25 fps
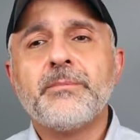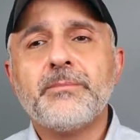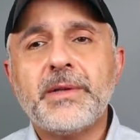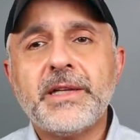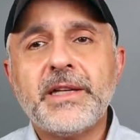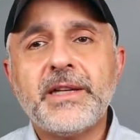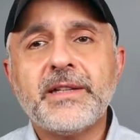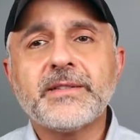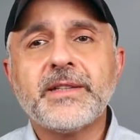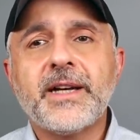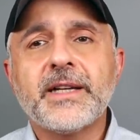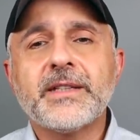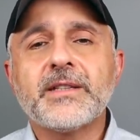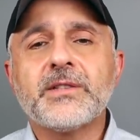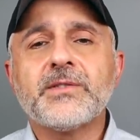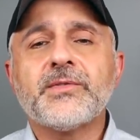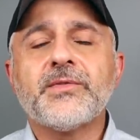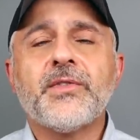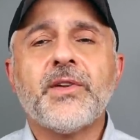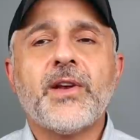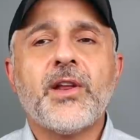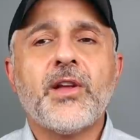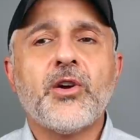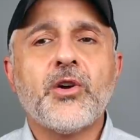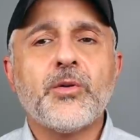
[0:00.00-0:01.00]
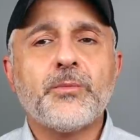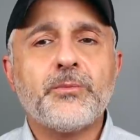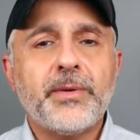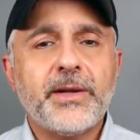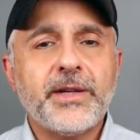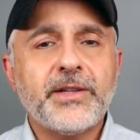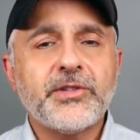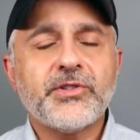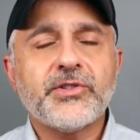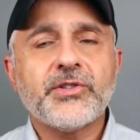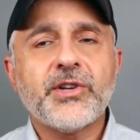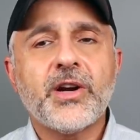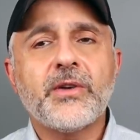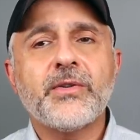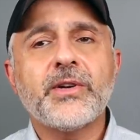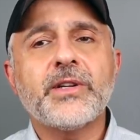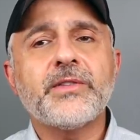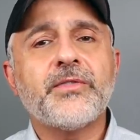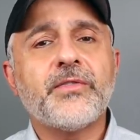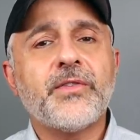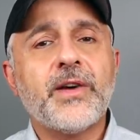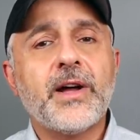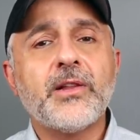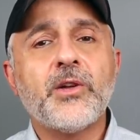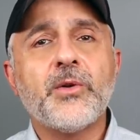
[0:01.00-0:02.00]
Please like this video, please share
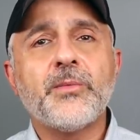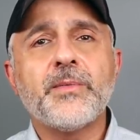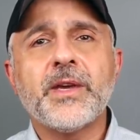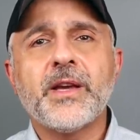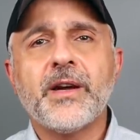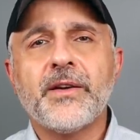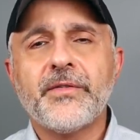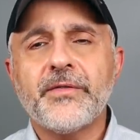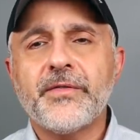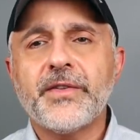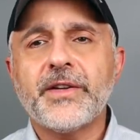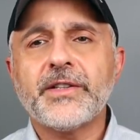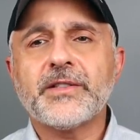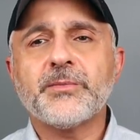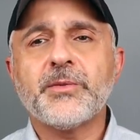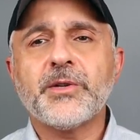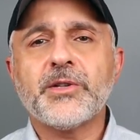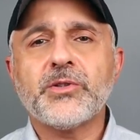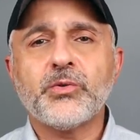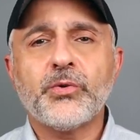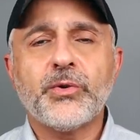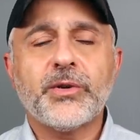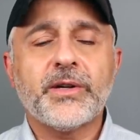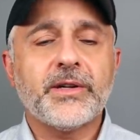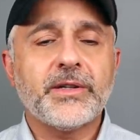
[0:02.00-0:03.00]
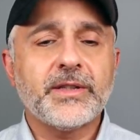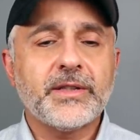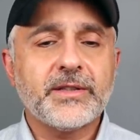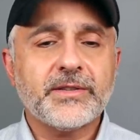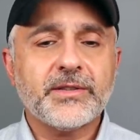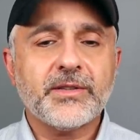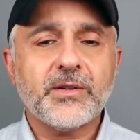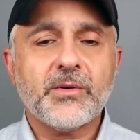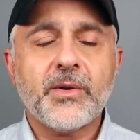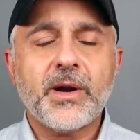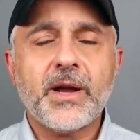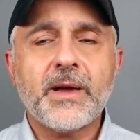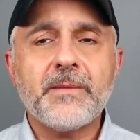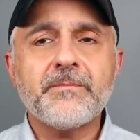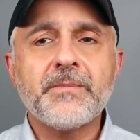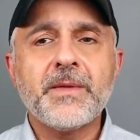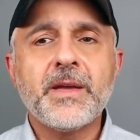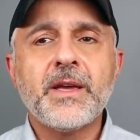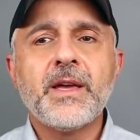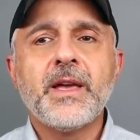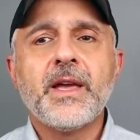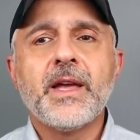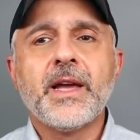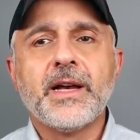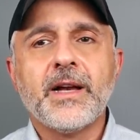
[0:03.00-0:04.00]
it, follow me on Facebook, Twitter, and Instagram,
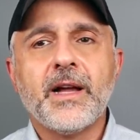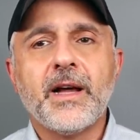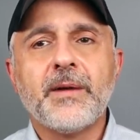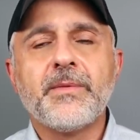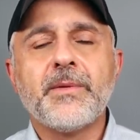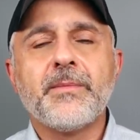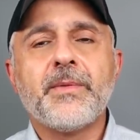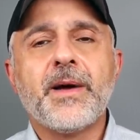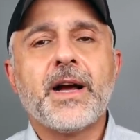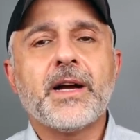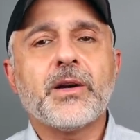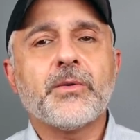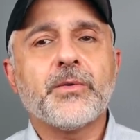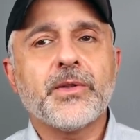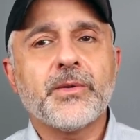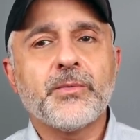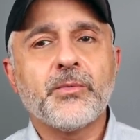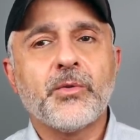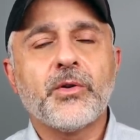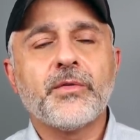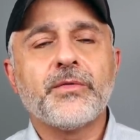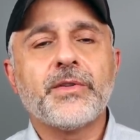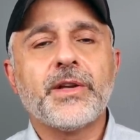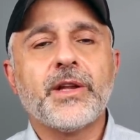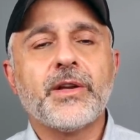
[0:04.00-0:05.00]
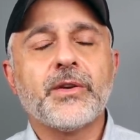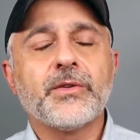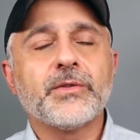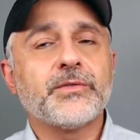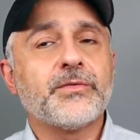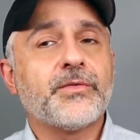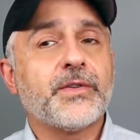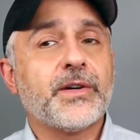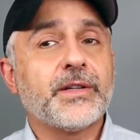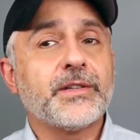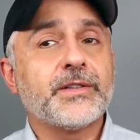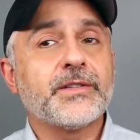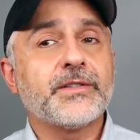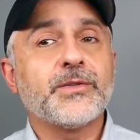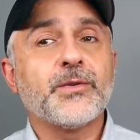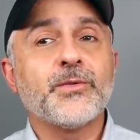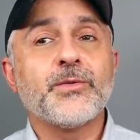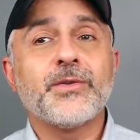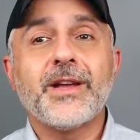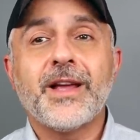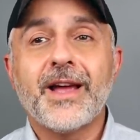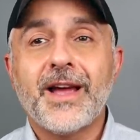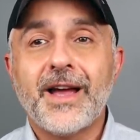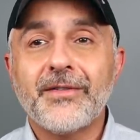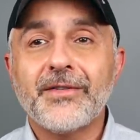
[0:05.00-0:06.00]
and I'll be back with more videos very
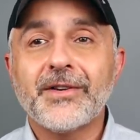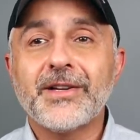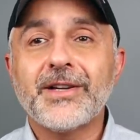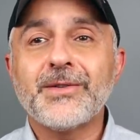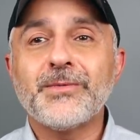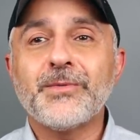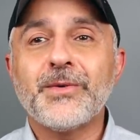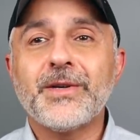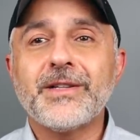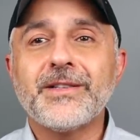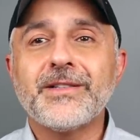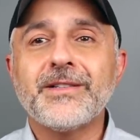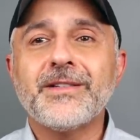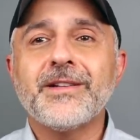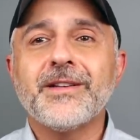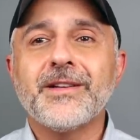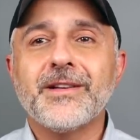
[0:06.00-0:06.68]
soon. Have a good one.